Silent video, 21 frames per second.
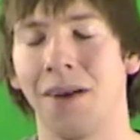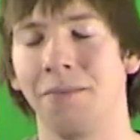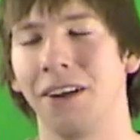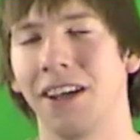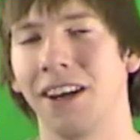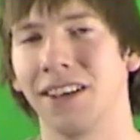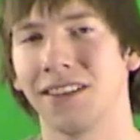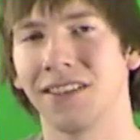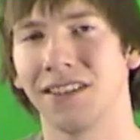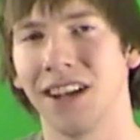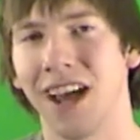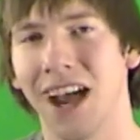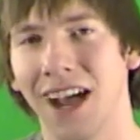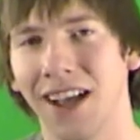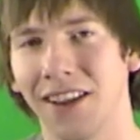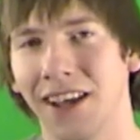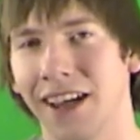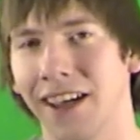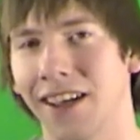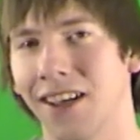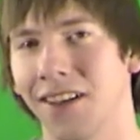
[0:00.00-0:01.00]
I mean, it's
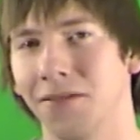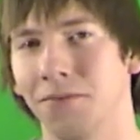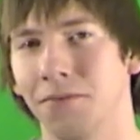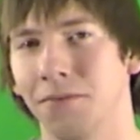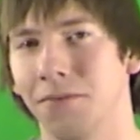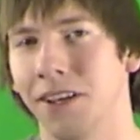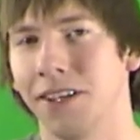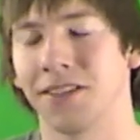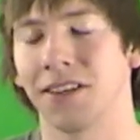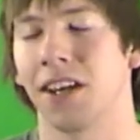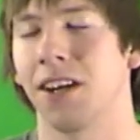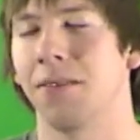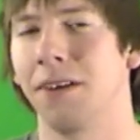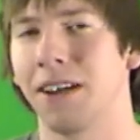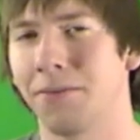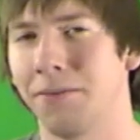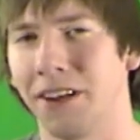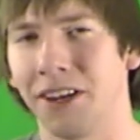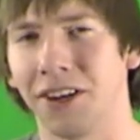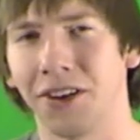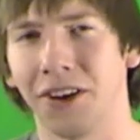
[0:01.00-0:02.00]
not like it's going to
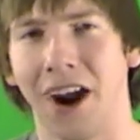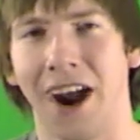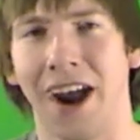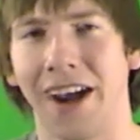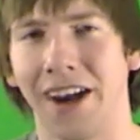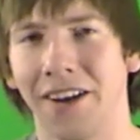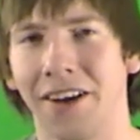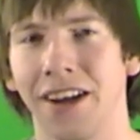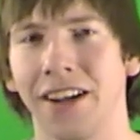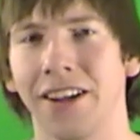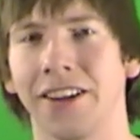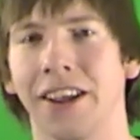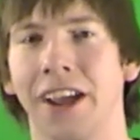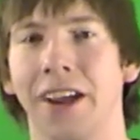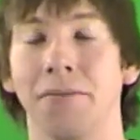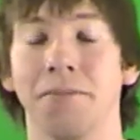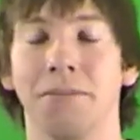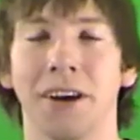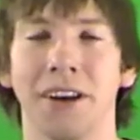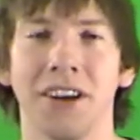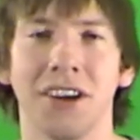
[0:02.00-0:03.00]
make me cry or
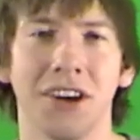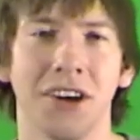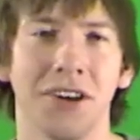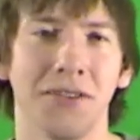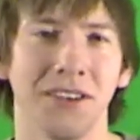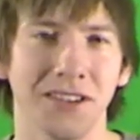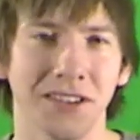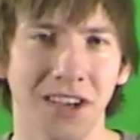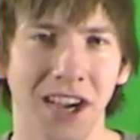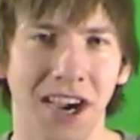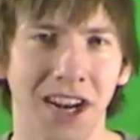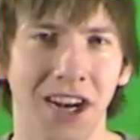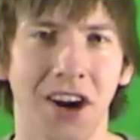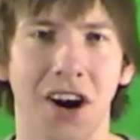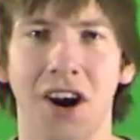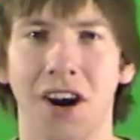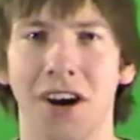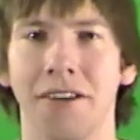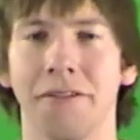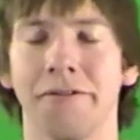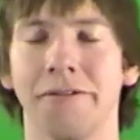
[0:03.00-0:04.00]
anything, but you know, it's kind of
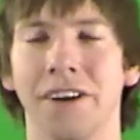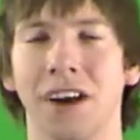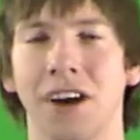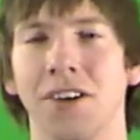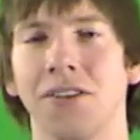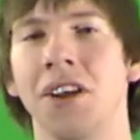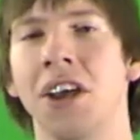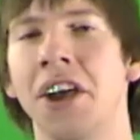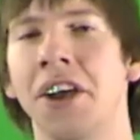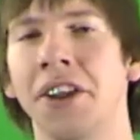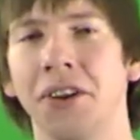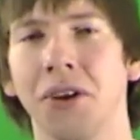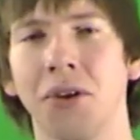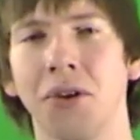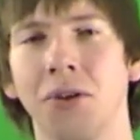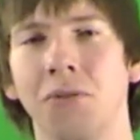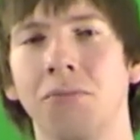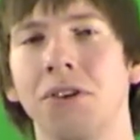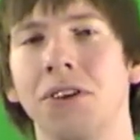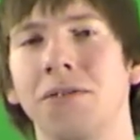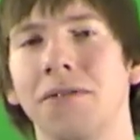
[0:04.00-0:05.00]
heartfelt. The
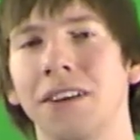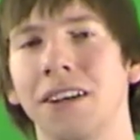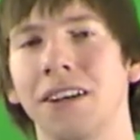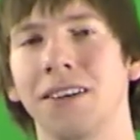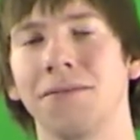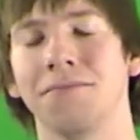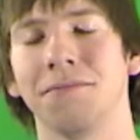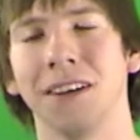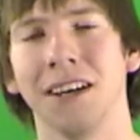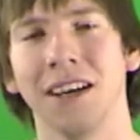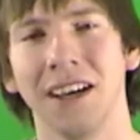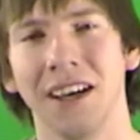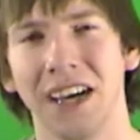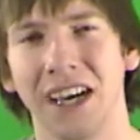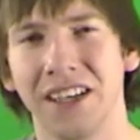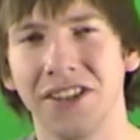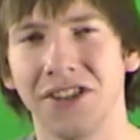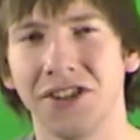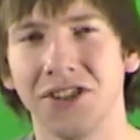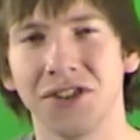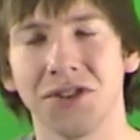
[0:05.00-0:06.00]
whole movie
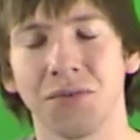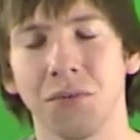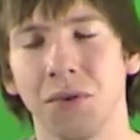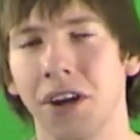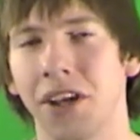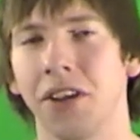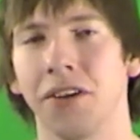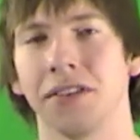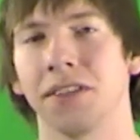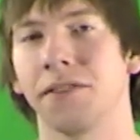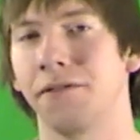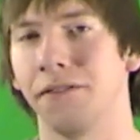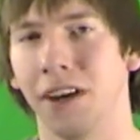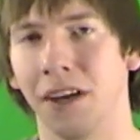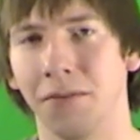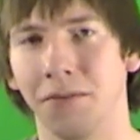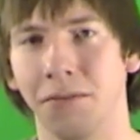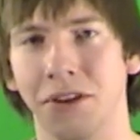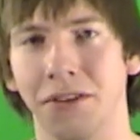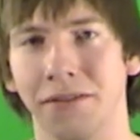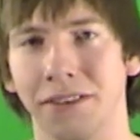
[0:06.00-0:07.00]
is just one of those
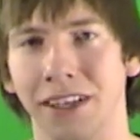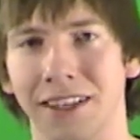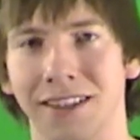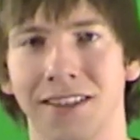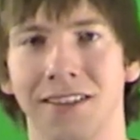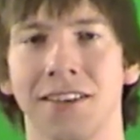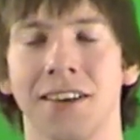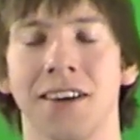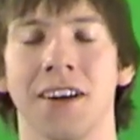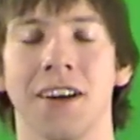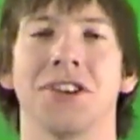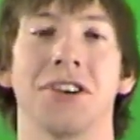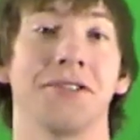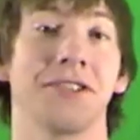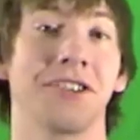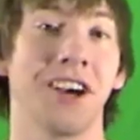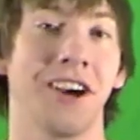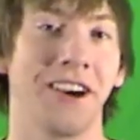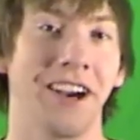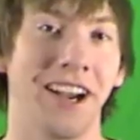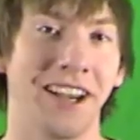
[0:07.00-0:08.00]
fun movies. So
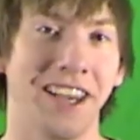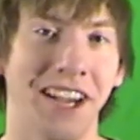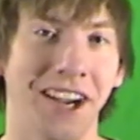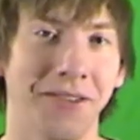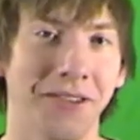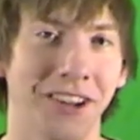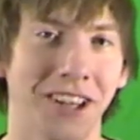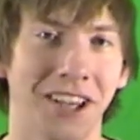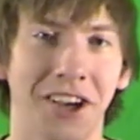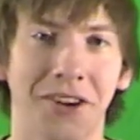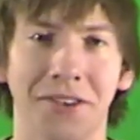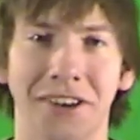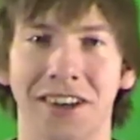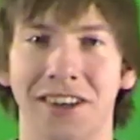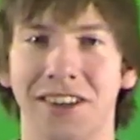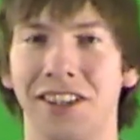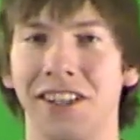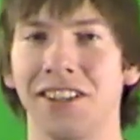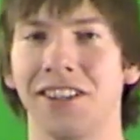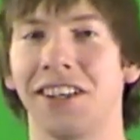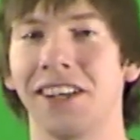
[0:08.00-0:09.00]
sorry I can't really go
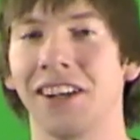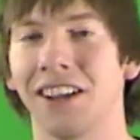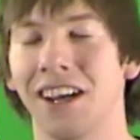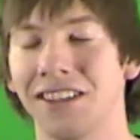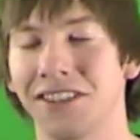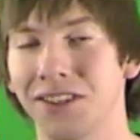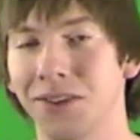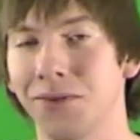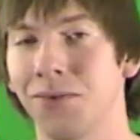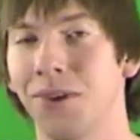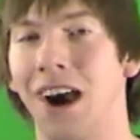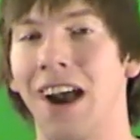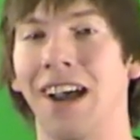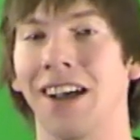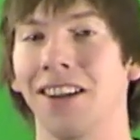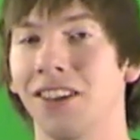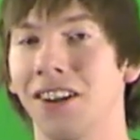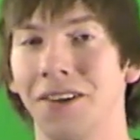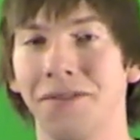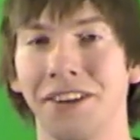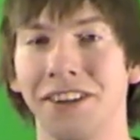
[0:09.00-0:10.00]
into detail as to why
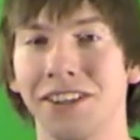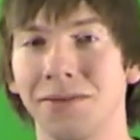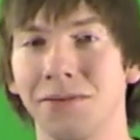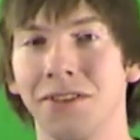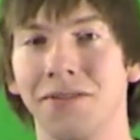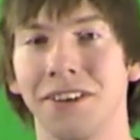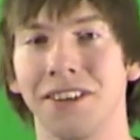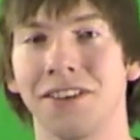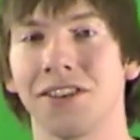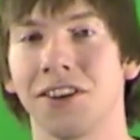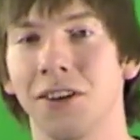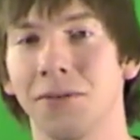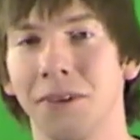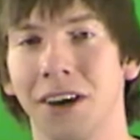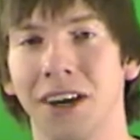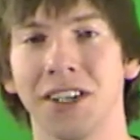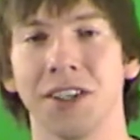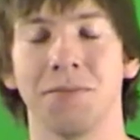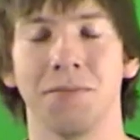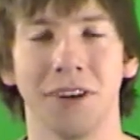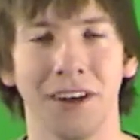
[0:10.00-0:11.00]
I love this movie so
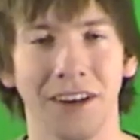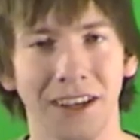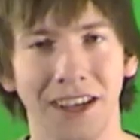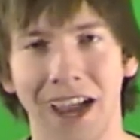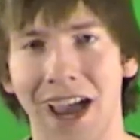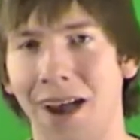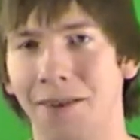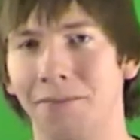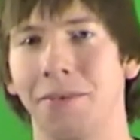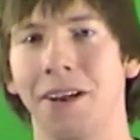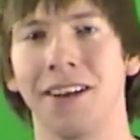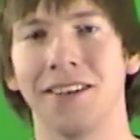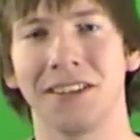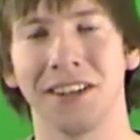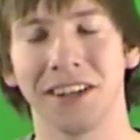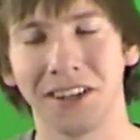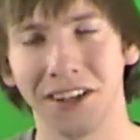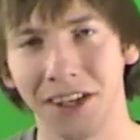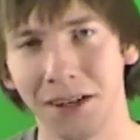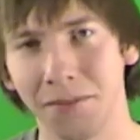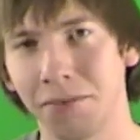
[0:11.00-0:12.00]
much, but yeah,
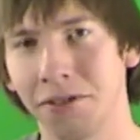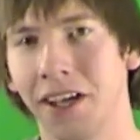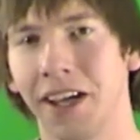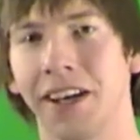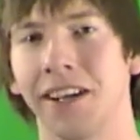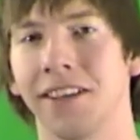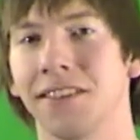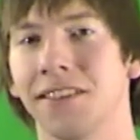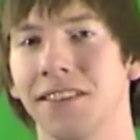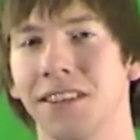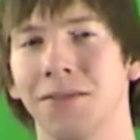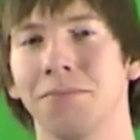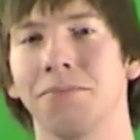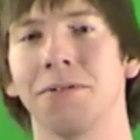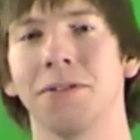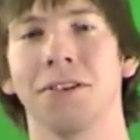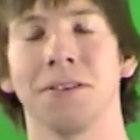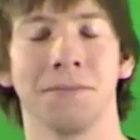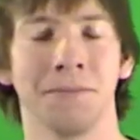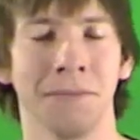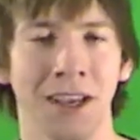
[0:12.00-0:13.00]
basically plain and
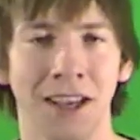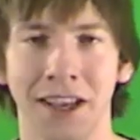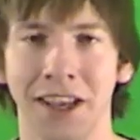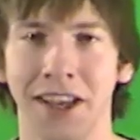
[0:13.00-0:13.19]
simple,